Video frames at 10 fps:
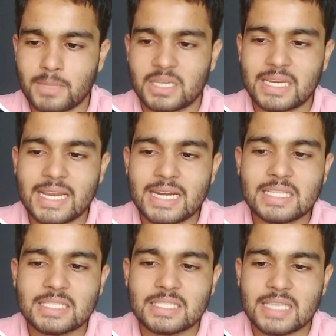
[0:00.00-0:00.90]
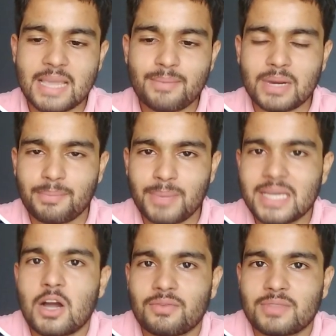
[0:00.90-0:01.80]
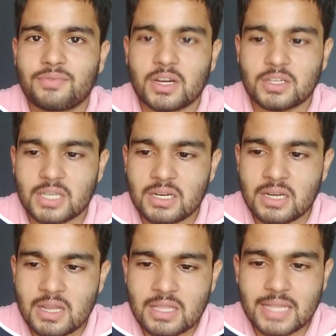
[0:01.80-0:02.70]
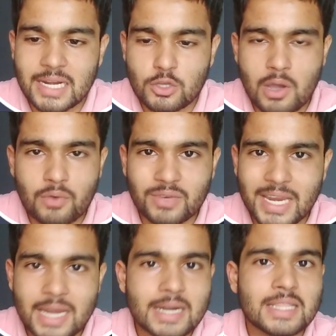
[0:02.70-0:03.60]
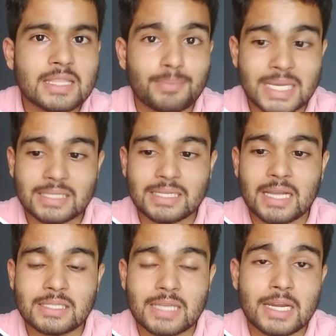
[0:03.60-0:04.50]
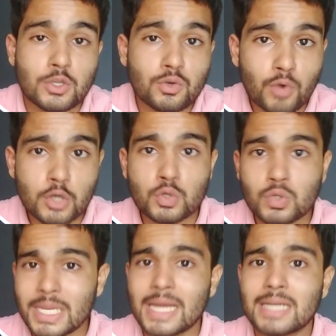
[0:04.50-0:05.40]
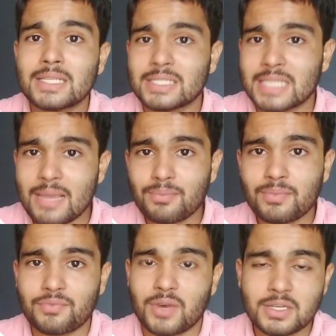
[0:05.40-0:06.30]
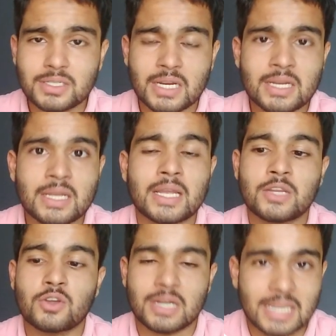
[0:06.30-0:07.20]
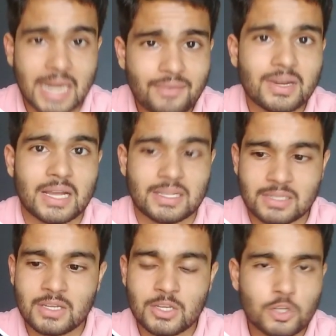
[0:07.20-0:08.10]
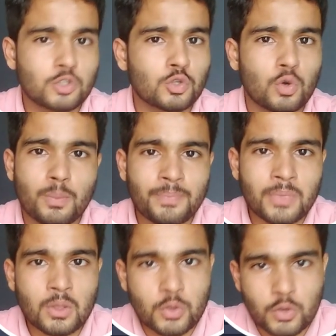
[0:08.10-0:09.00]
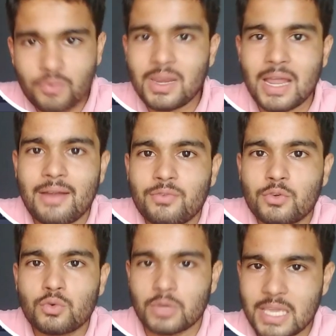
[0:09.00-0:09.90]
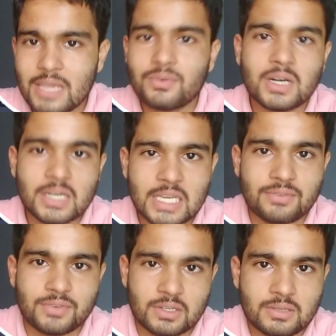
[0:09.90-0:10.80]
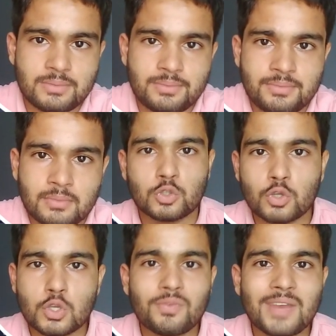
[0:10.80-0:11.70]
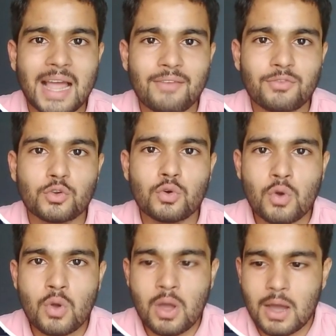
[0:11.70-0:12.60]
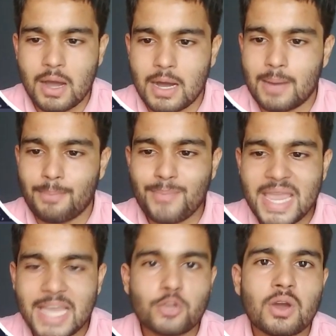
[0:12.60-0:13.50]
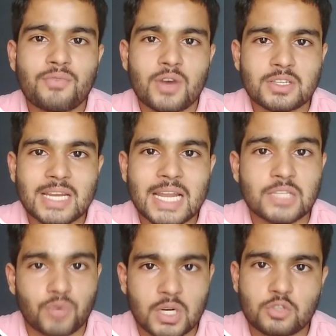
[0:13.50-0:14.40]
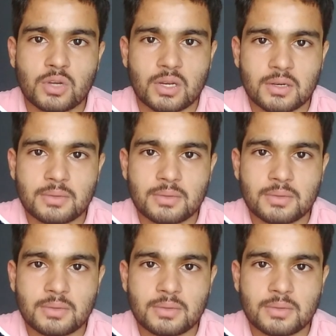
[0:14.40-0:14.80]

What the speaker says: create the same replica of the function that you have created in the base class, and you want to create the same function in your derived class, so you will have to give a keyword. So you will have to make your function as virtual.